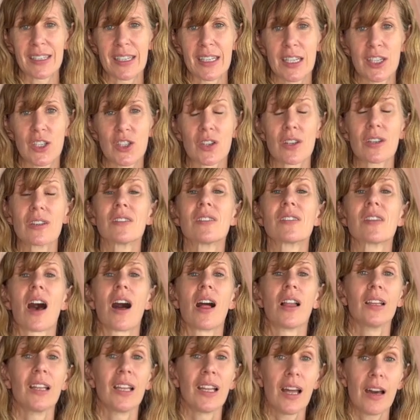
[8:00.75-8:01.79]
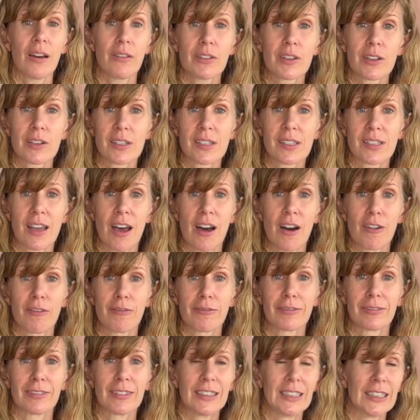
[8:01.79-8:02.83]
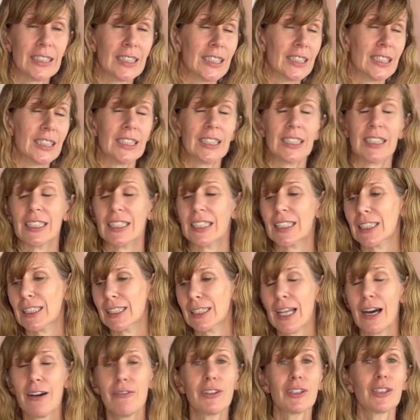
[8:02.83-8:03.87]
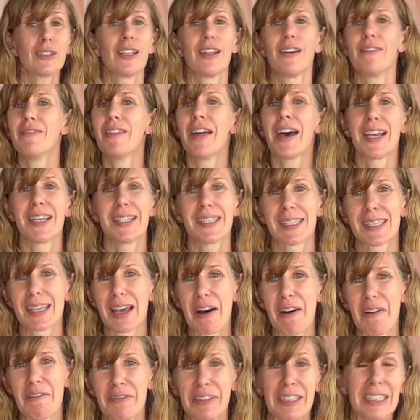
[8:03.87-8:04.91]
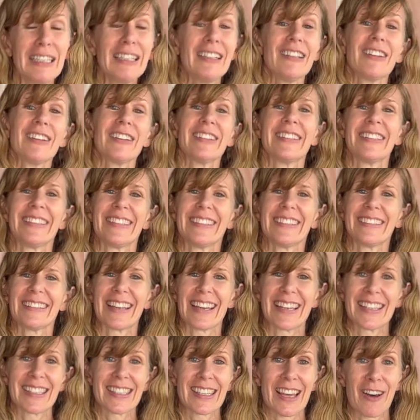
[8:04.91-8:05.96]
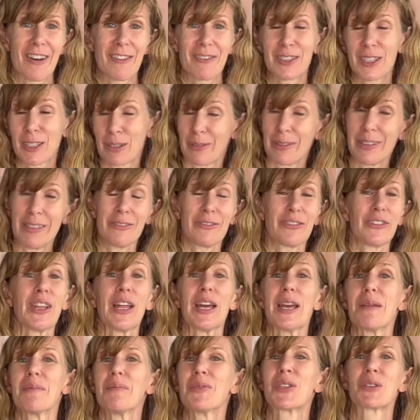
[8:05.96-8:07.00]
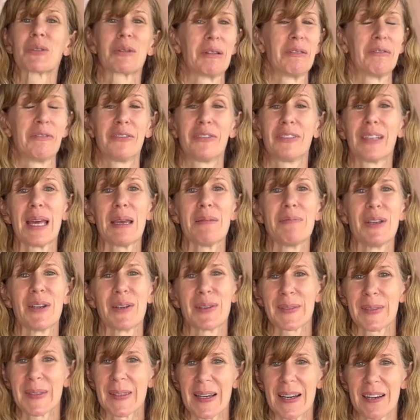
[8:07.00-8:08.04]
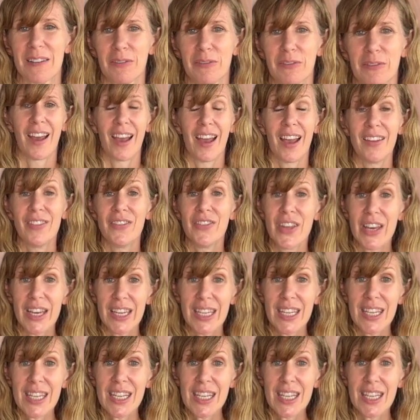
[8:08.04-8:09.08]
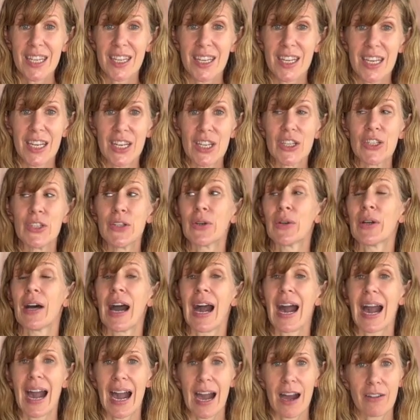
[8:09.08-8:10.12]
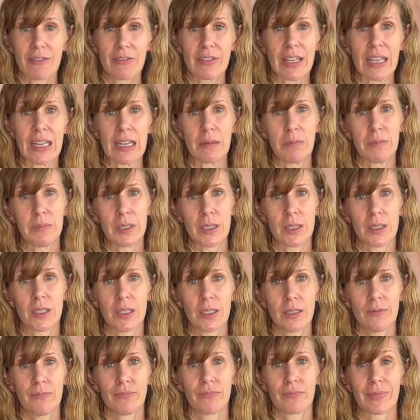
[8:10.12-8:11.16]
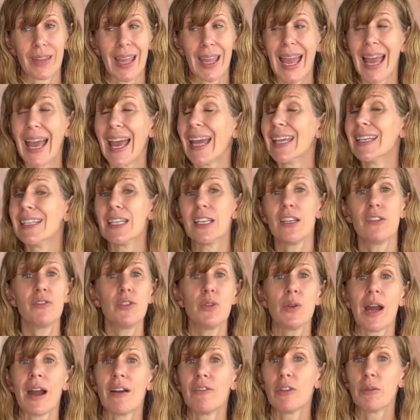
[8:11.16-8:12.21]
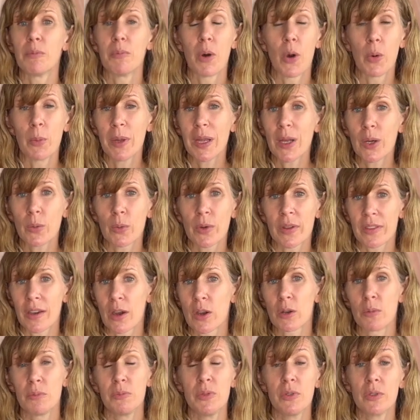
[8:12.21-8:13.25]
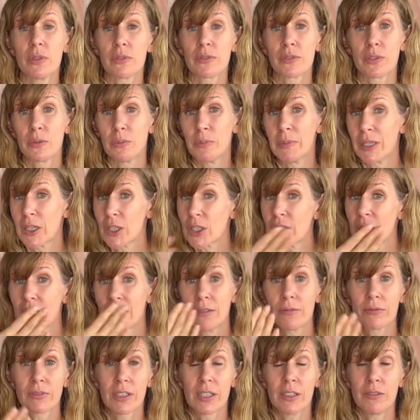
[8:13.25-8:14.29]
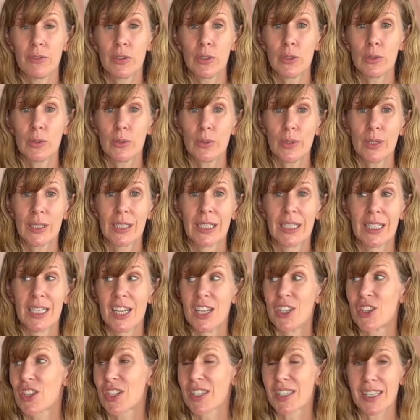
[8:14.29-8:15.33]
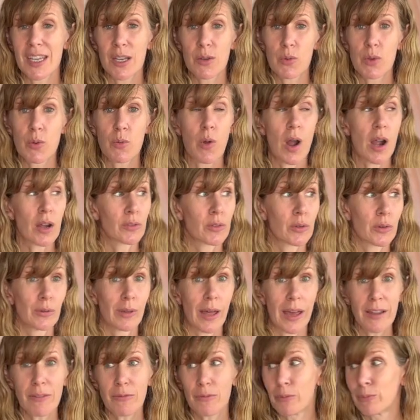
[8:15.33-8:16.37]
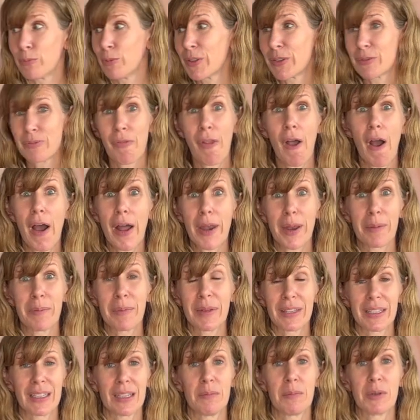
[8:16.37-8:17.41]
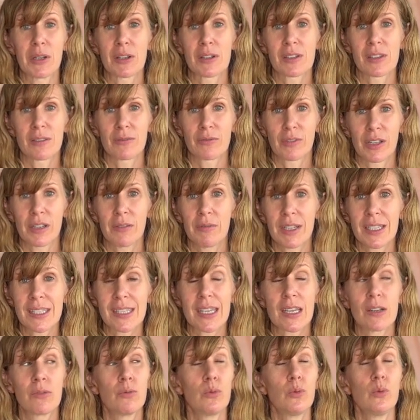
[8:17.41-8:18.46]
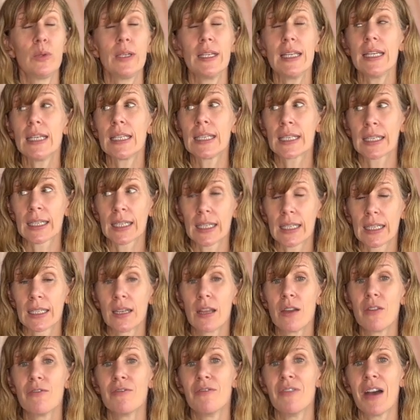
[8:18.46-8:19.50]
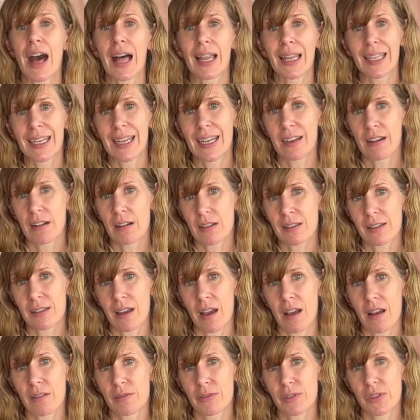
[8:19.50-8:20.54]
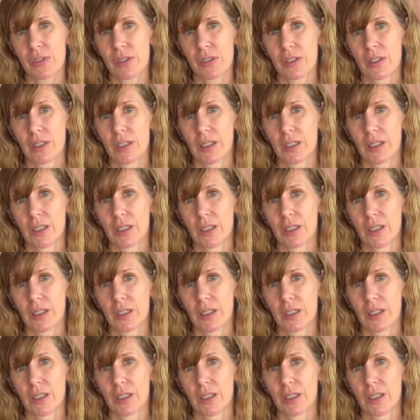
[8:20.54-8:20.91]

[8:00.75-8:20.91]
teach, is love yourself. Lover, love thyself. Healer, heal thyself. Twin flame yourself. And then you'll have a mirror. And if you have a moment without a beautiful mirror in front of you, just like we walk through life with not a million mirrors in front of us, if we can validate ourselves